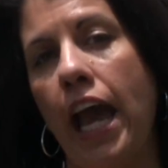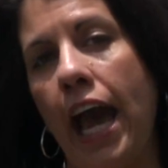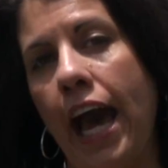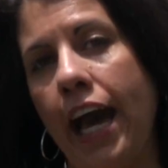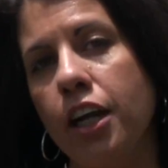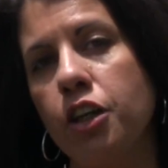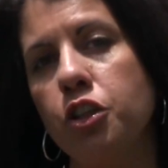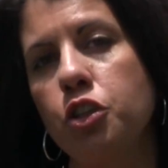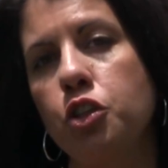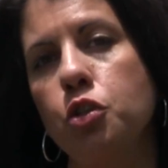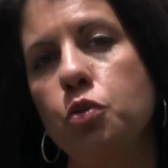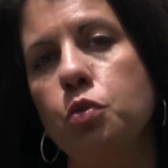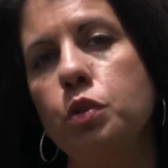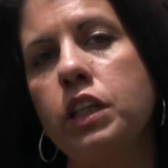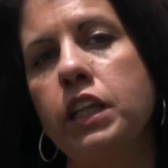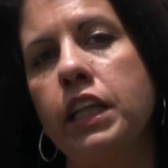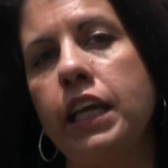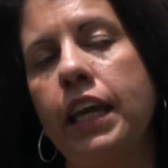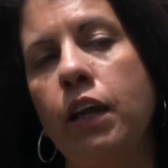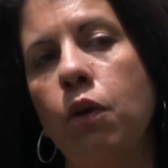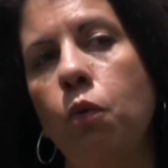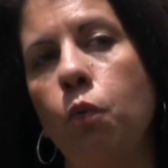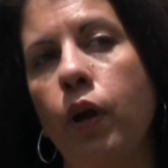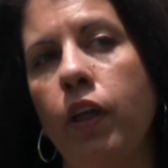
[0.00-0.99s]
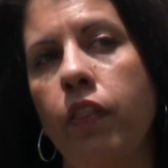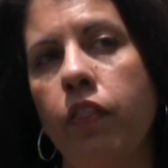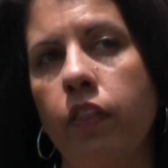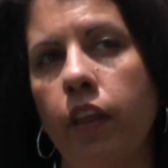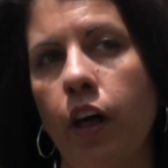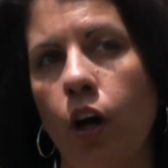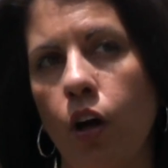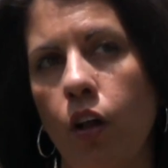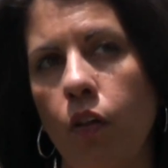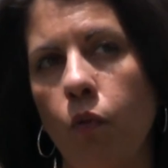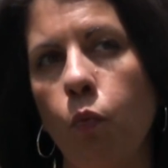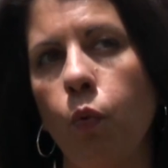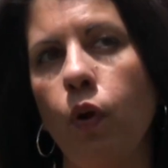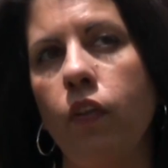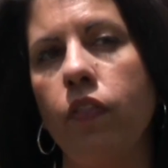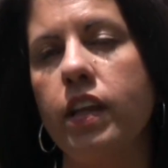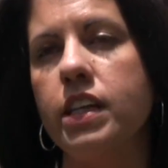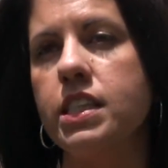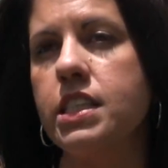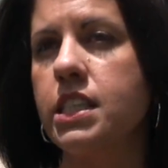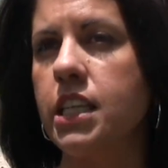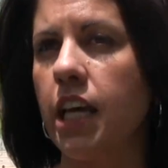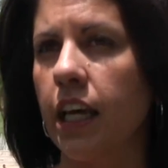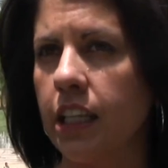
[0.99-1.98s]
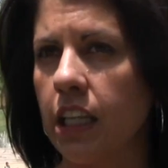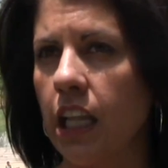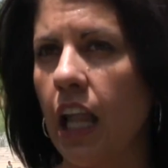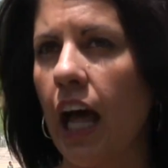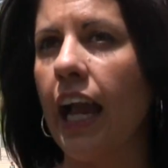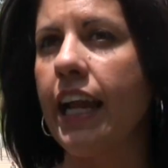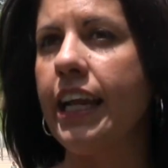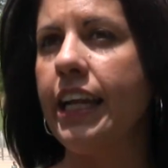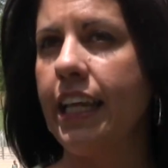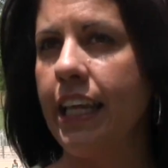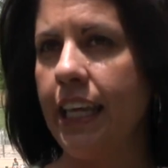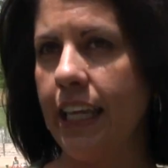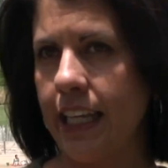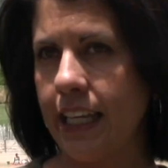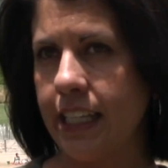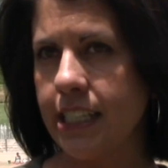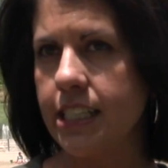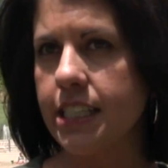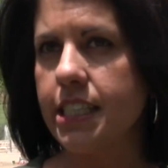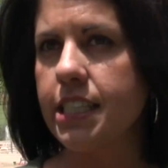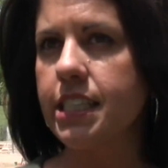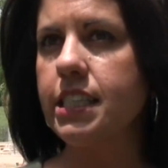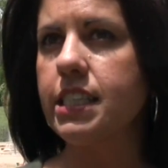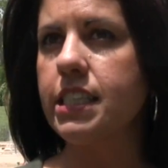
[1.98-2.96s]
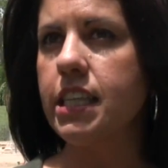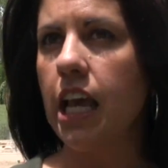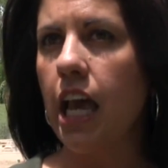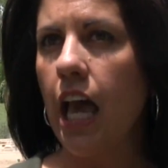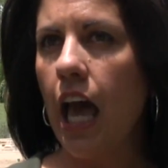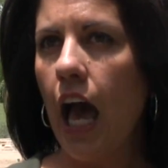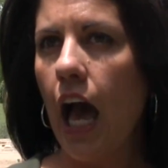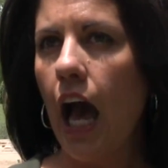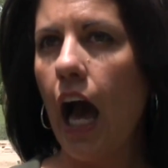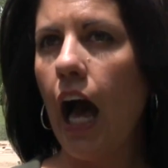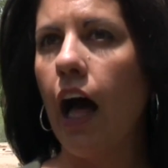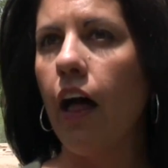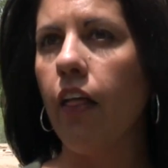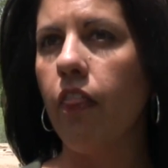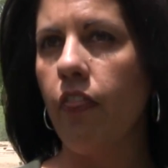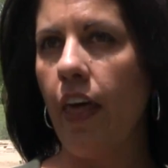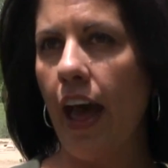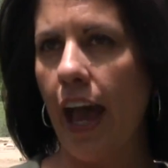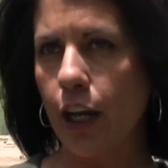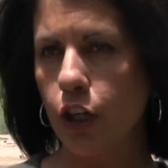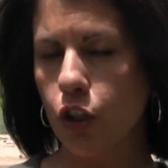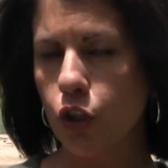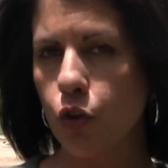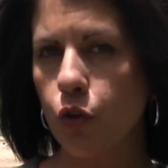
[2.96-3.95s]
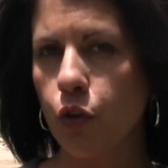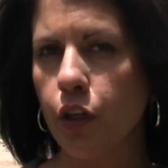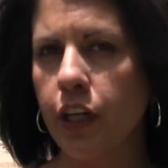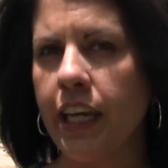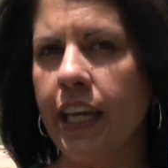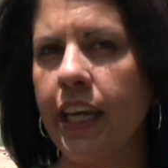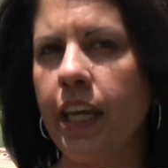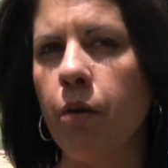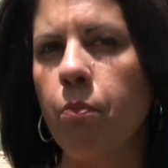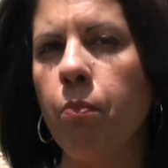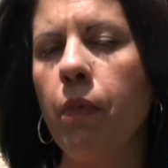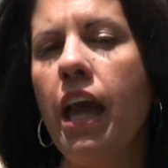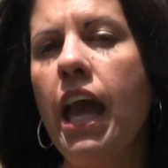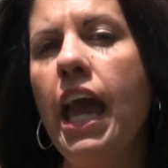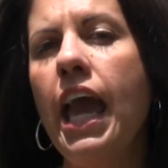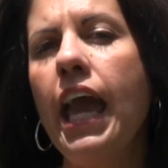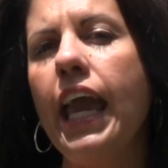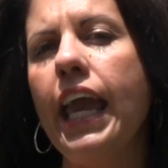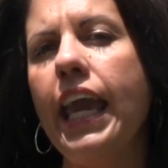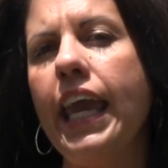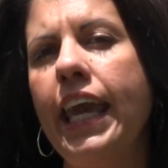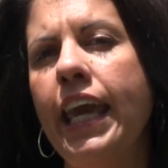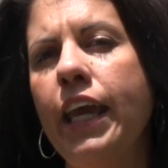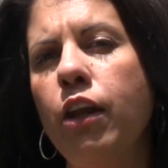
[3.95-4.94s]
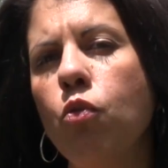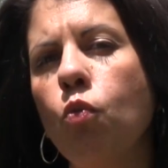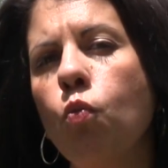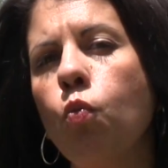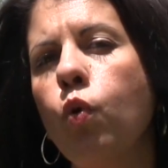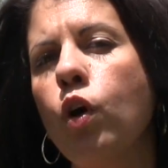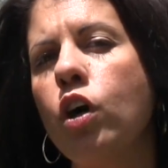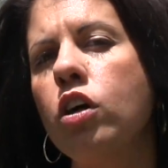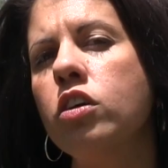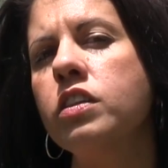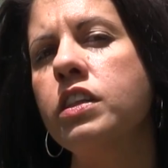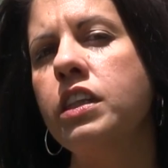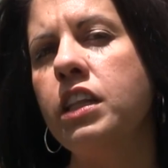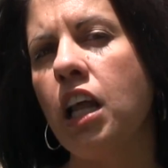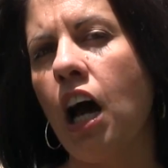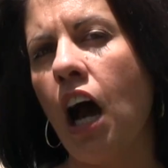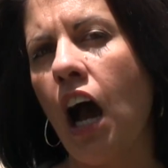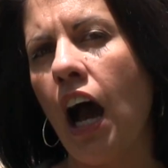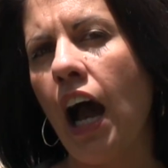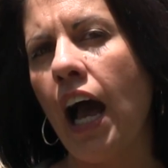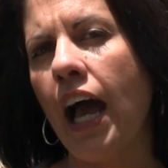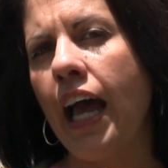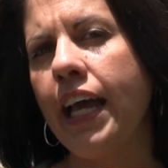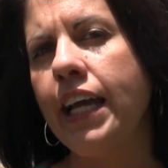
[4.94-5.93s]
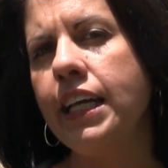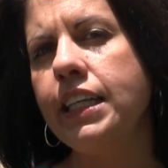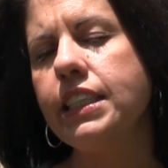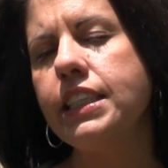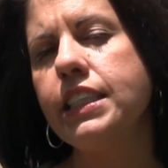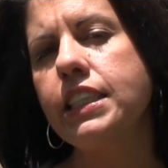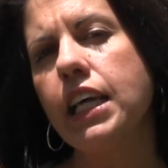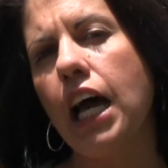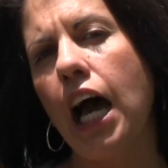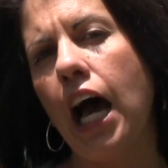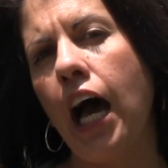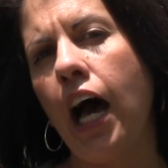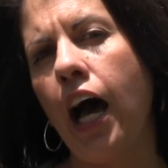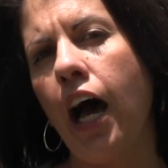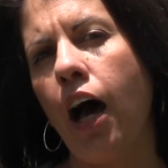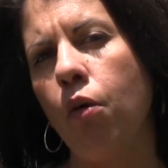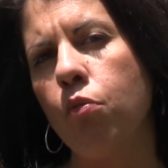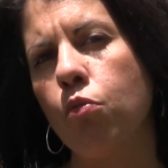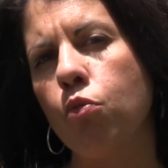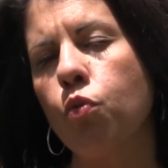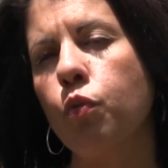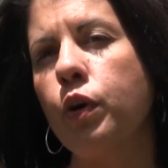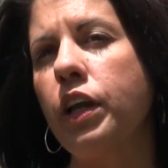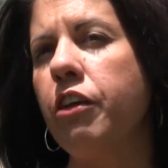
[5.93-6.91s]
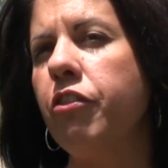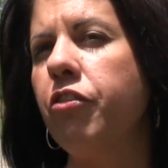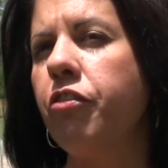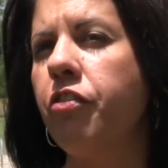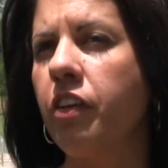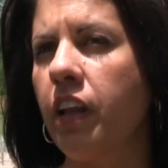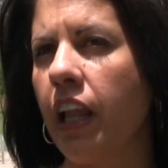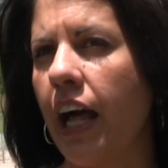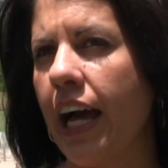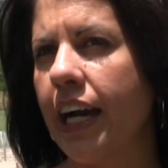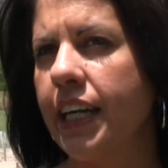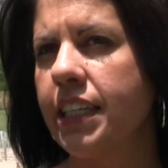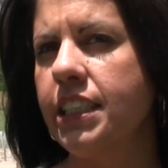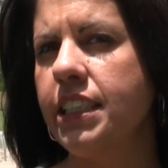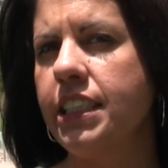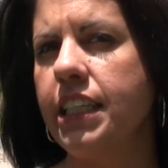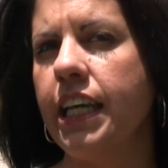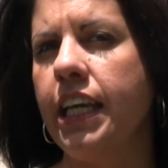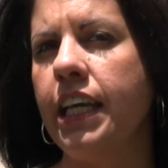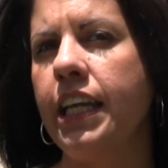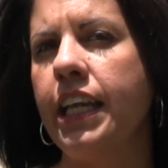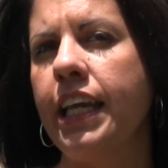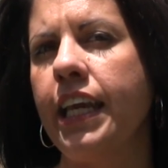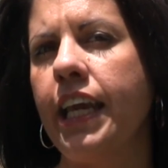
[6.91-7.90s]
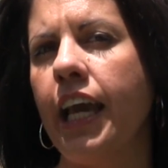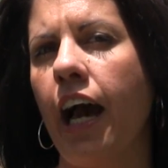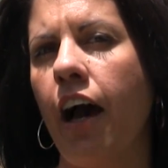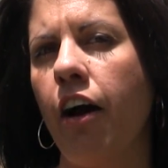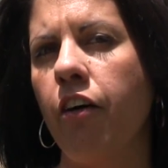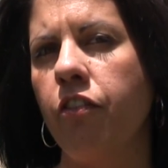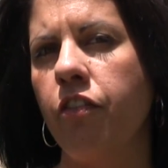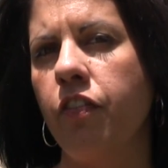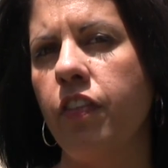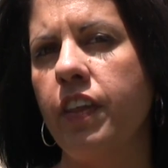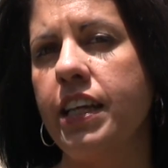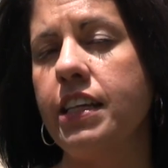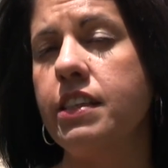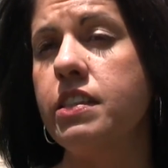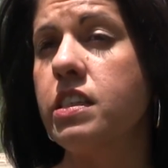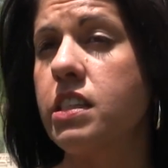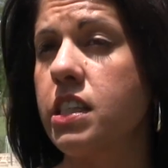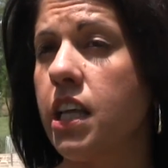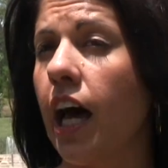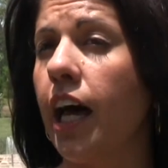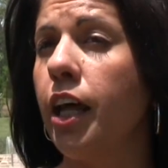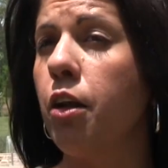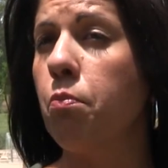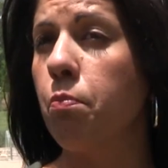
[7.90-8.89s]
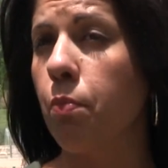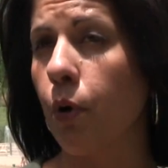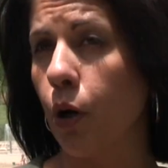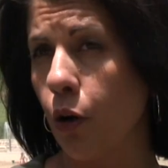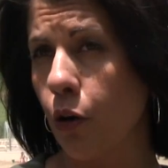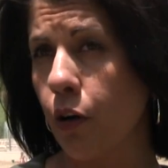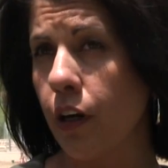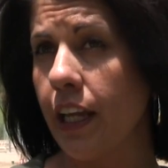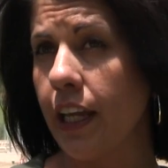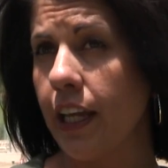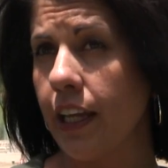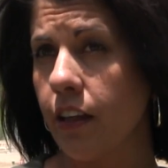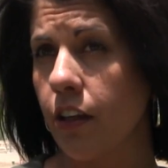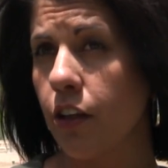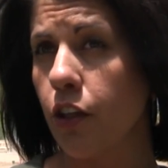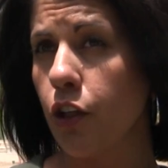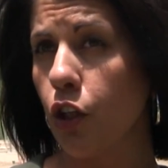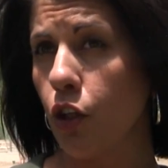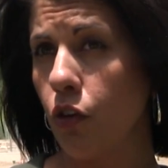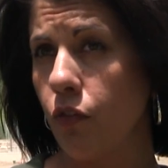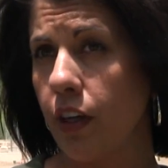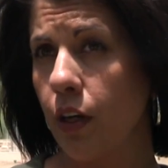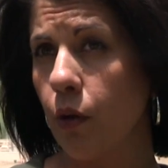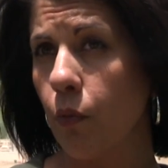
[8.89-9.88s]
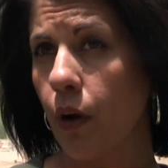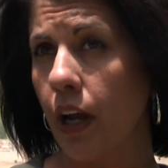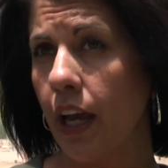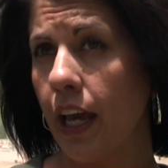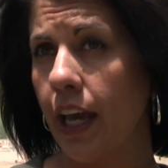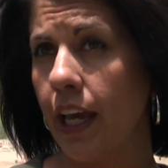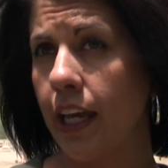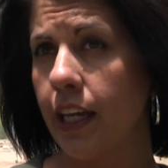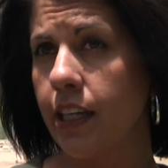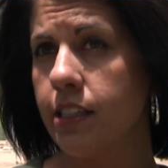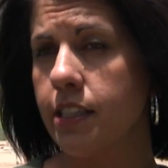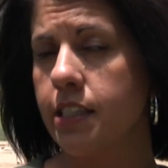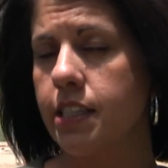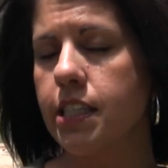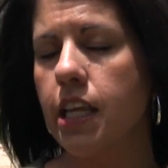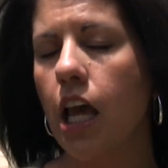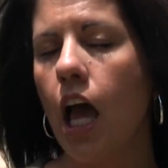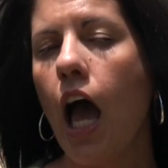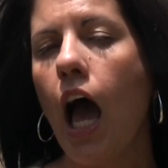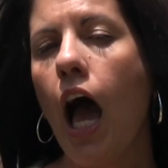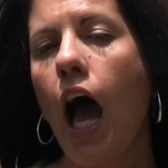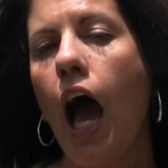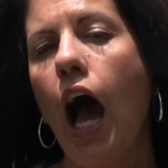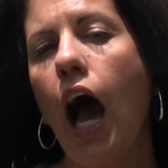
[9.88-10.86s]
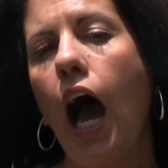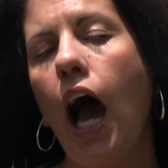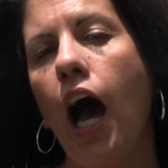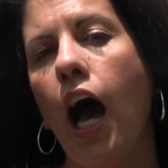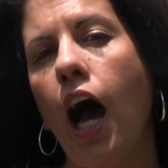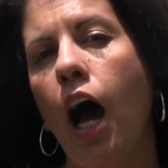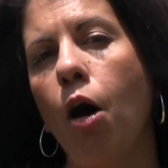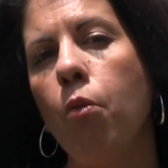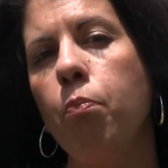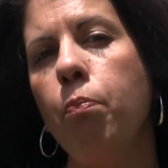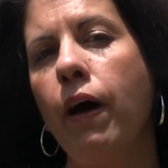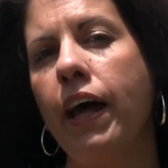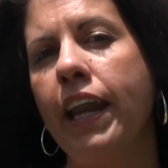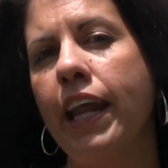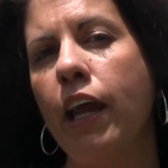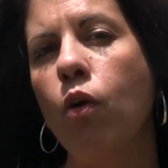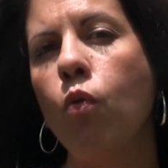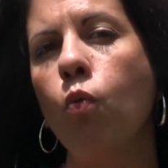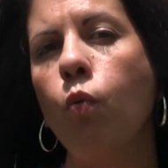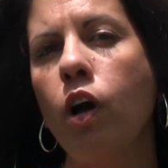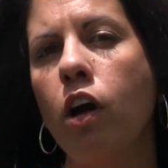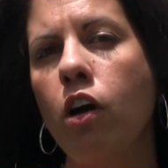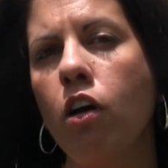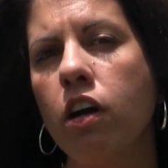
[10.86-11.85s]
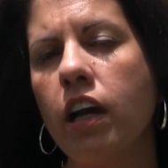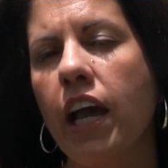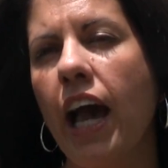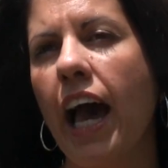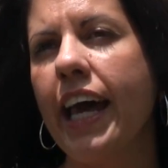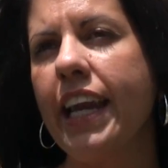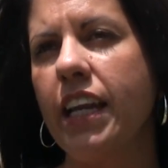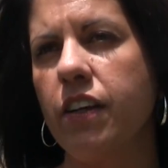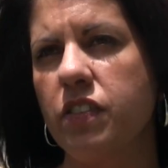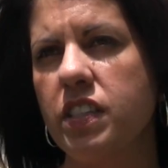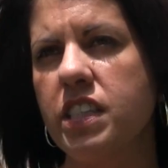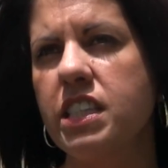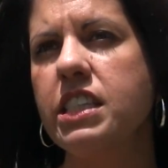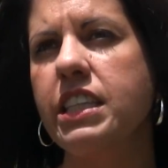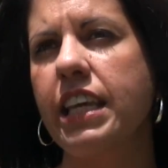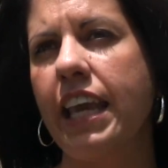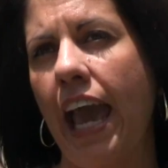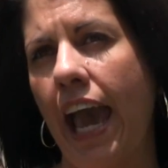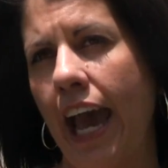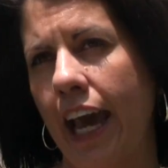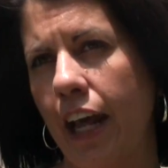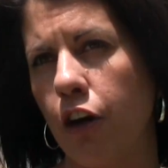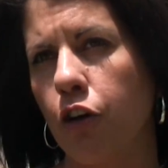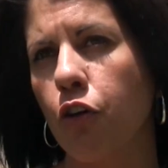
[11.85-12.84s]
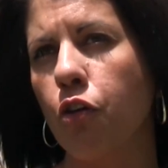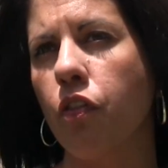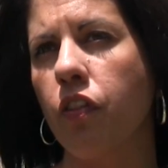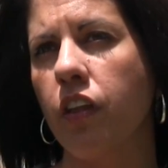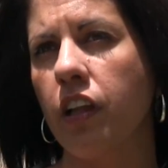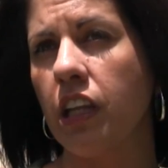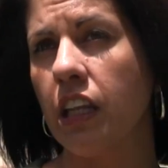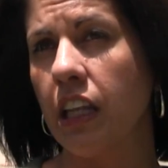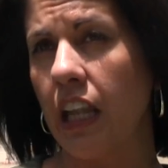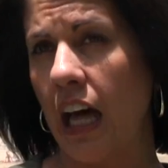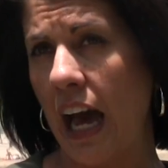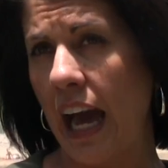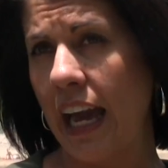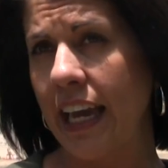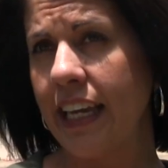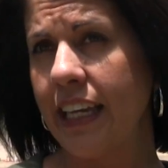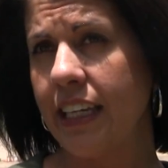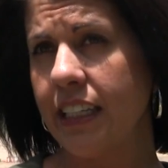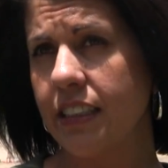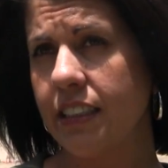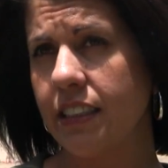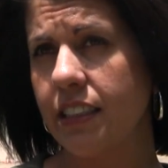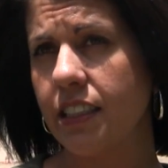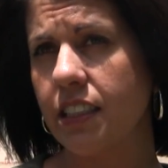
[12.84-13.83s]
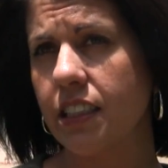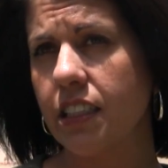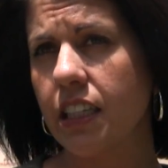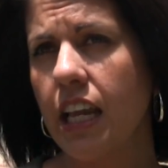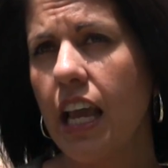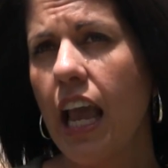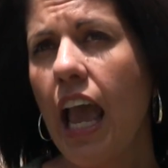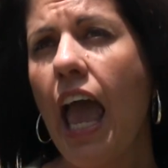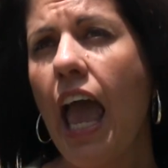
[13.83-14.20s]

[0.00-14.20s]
actually when the sunlight hits that cream, it will not reflect any of the sun burning UV rays, but it will kind of scatter the light.